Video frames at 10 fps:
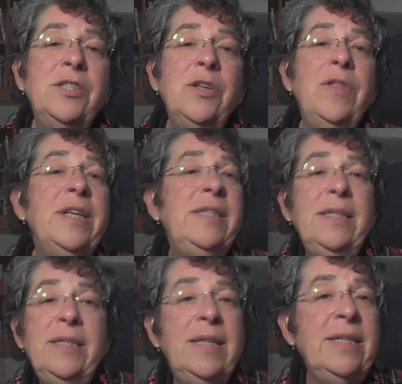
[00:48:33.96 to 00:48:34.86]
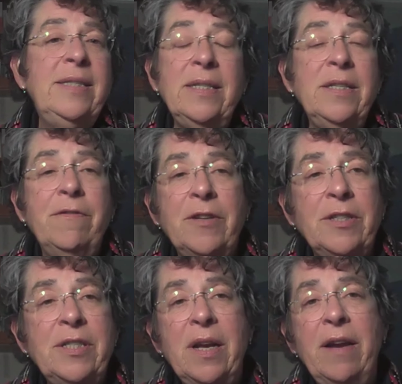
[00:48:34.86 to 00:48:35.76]
So this is this is the
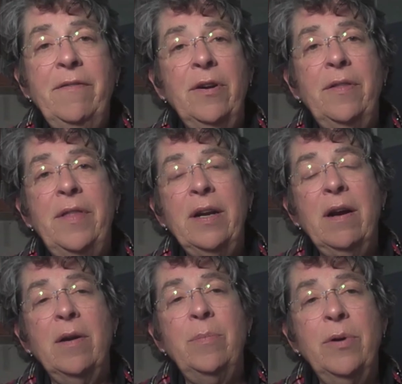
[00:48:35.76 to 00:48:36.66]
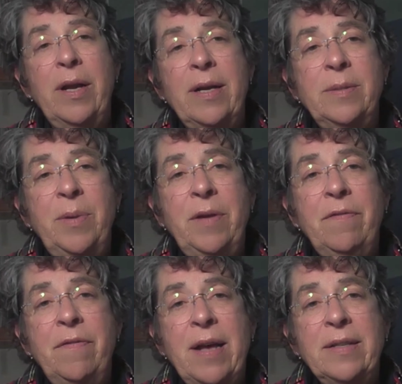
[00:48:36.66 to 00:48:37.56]
first that I've heard that cardboard has
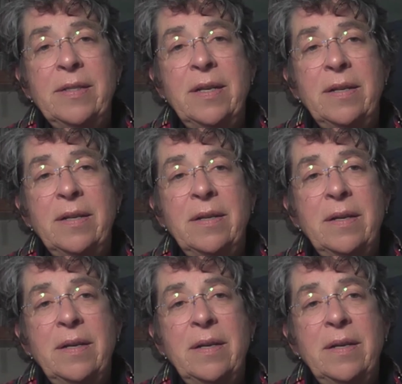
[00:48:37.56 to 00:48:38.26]
PFAS in it.